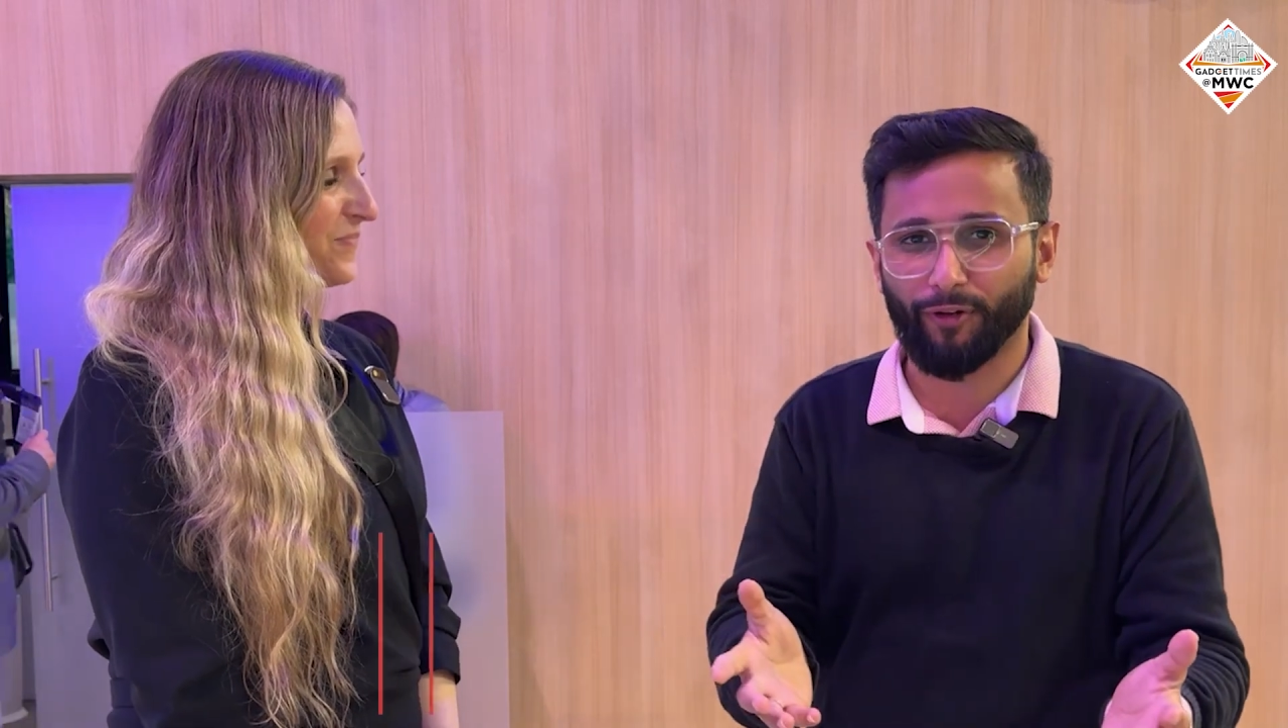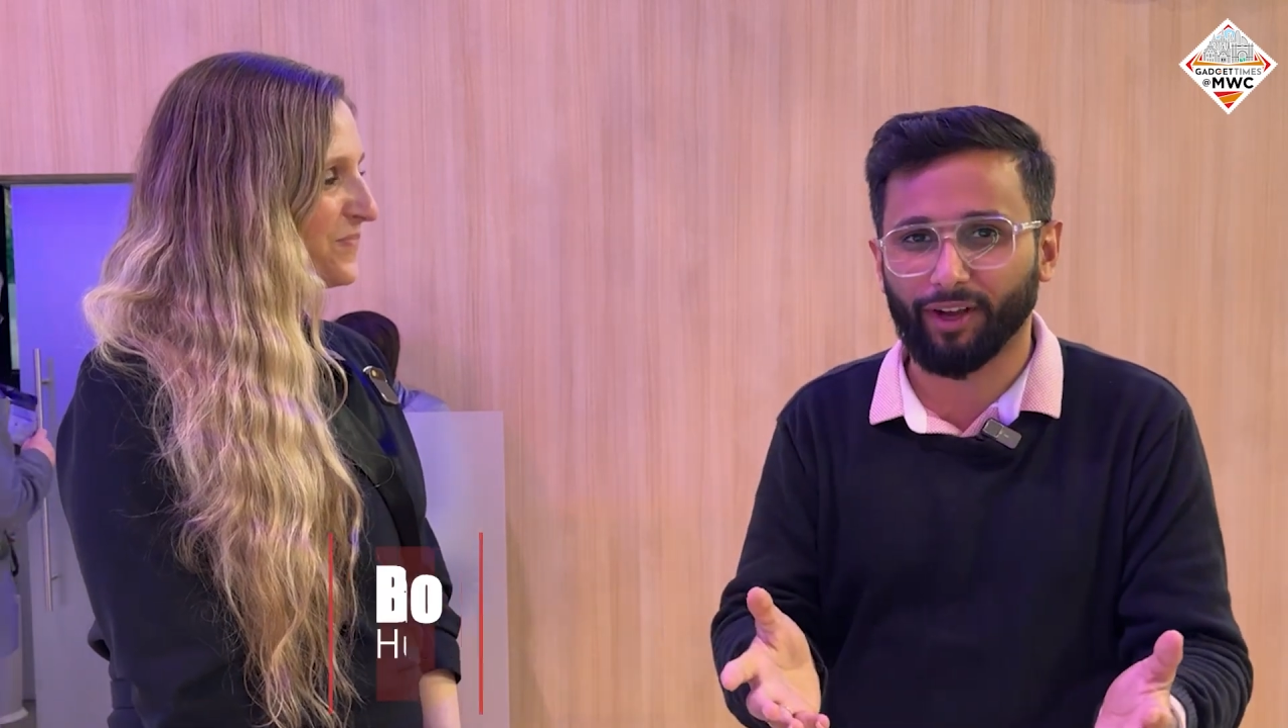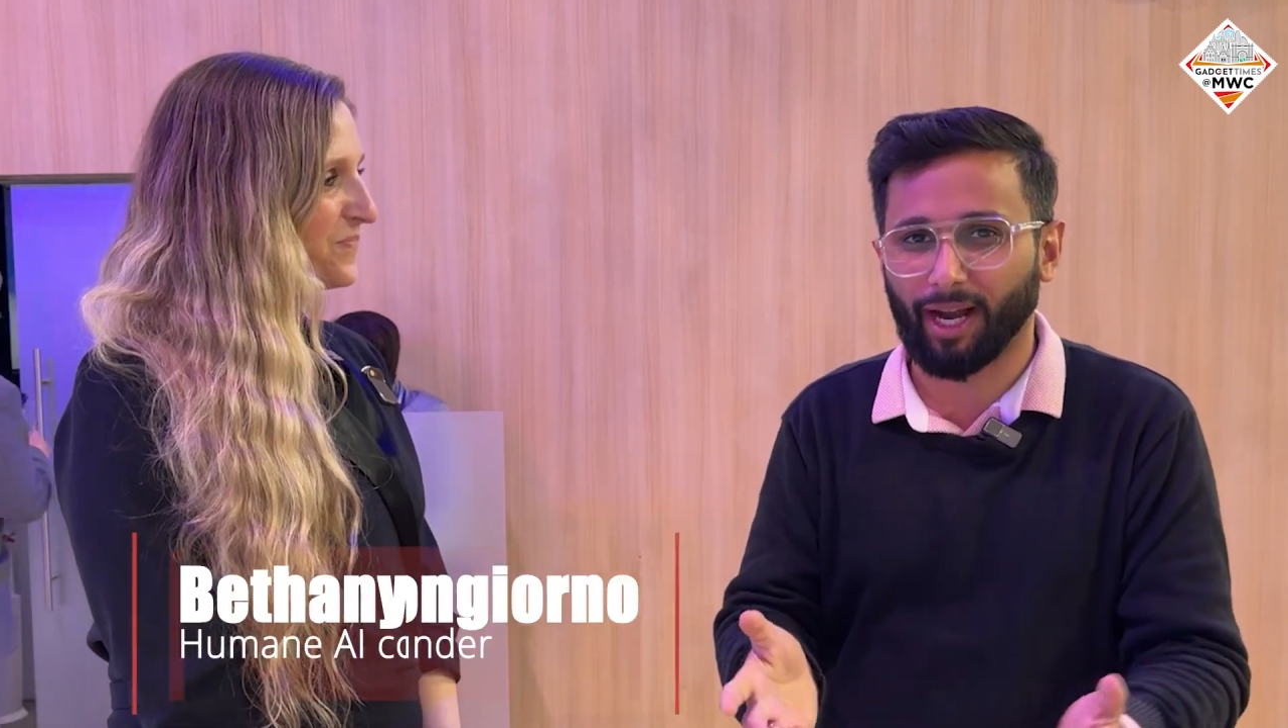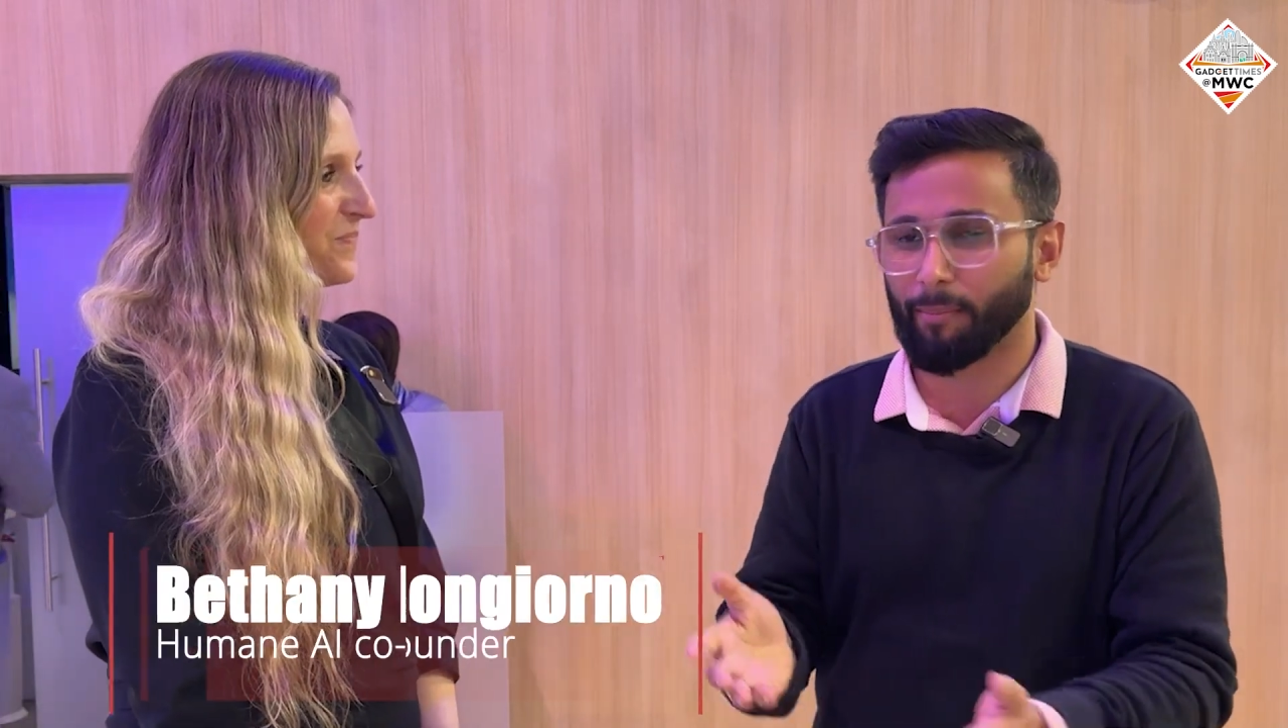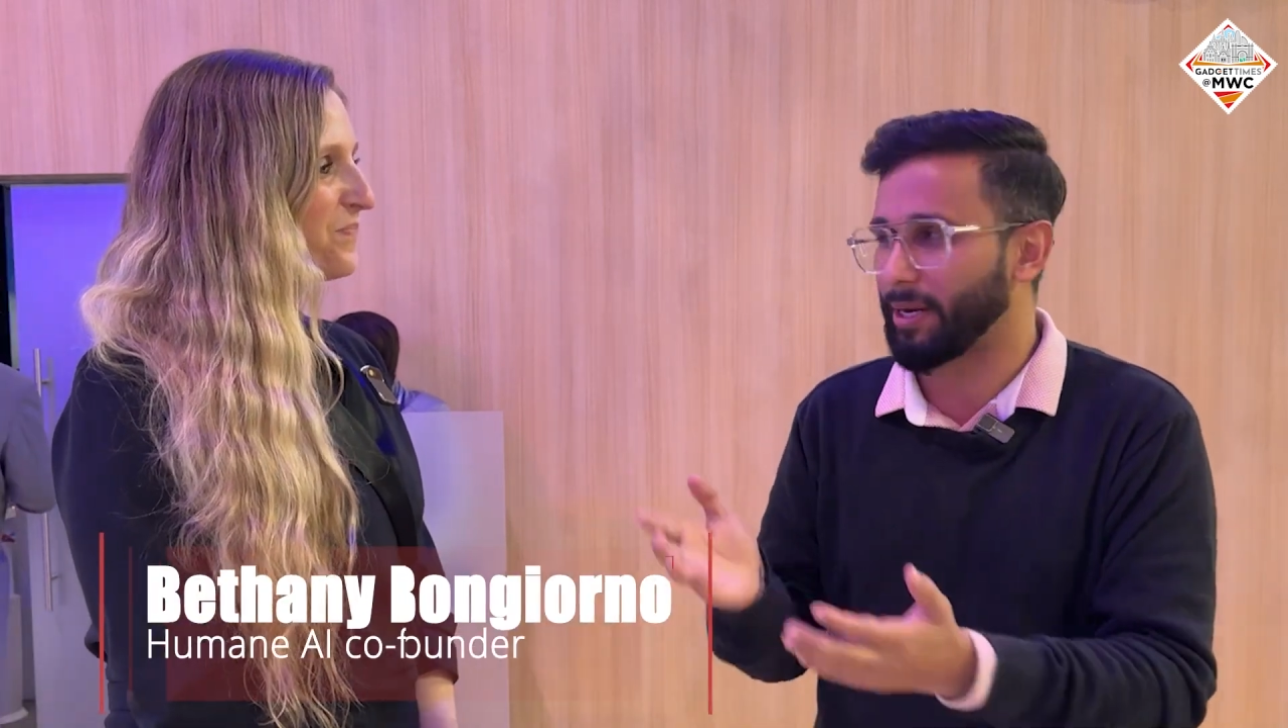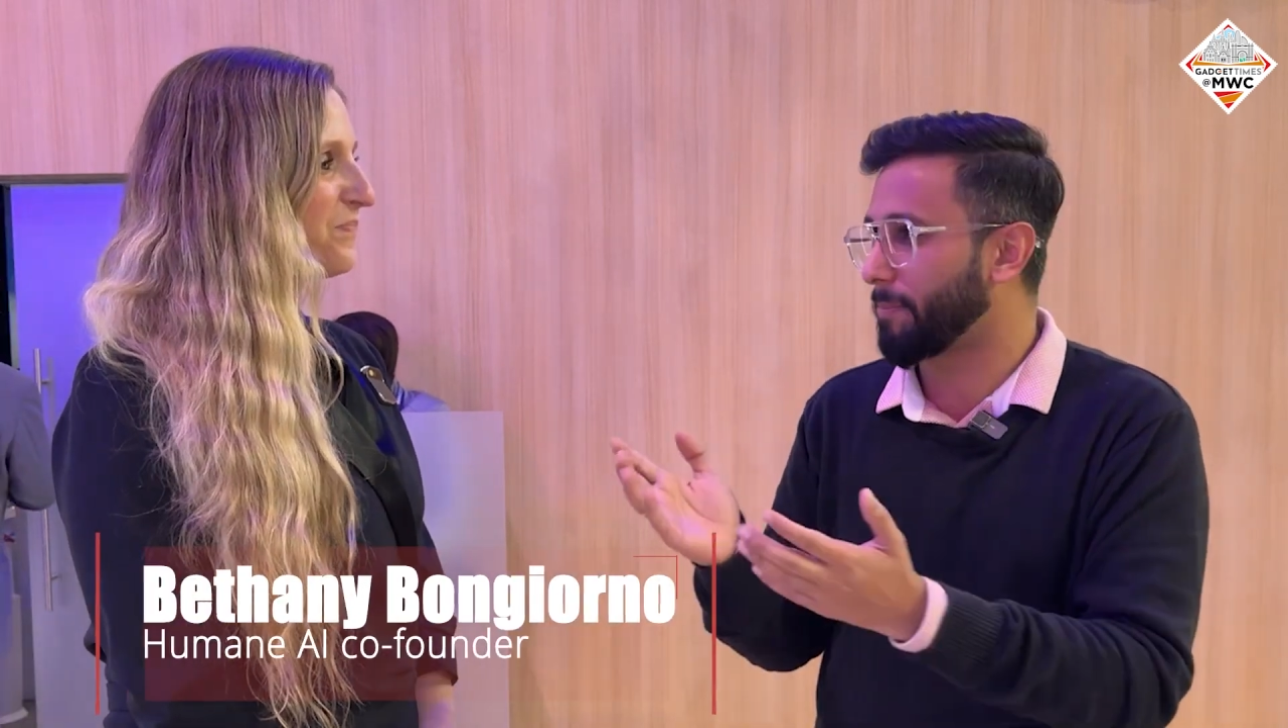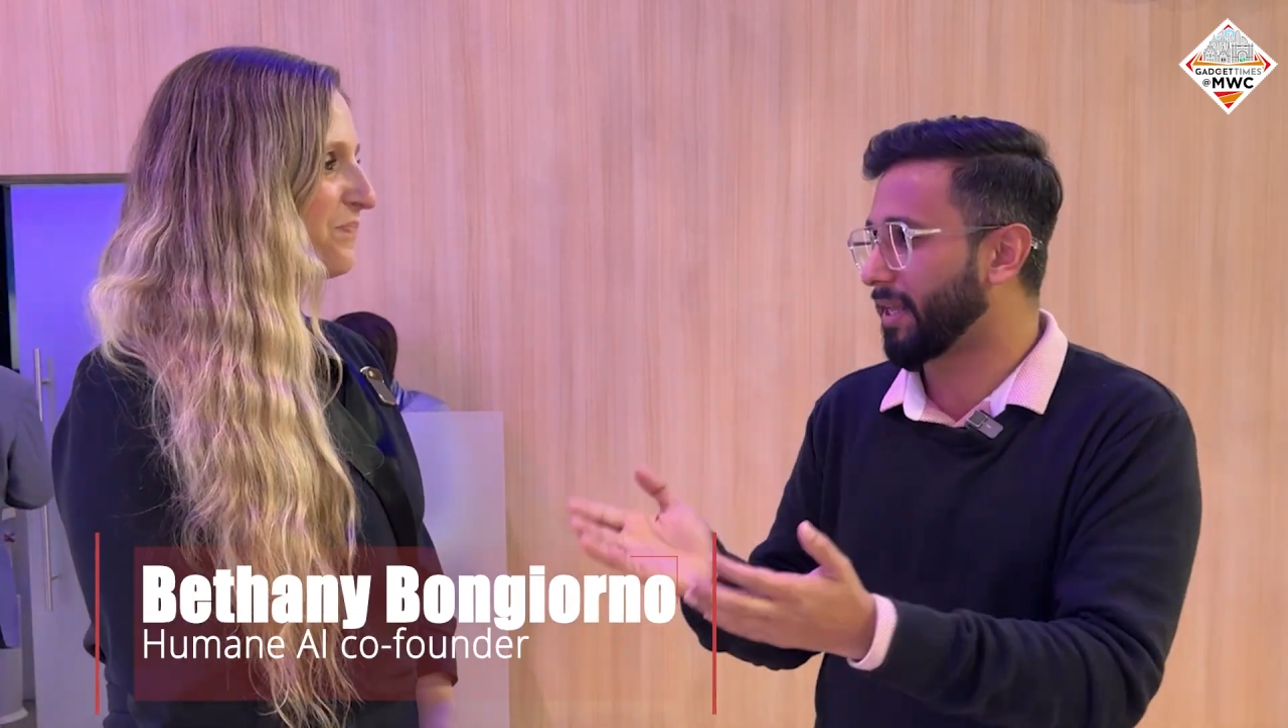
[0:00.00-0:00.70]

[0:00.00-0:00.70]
of the company,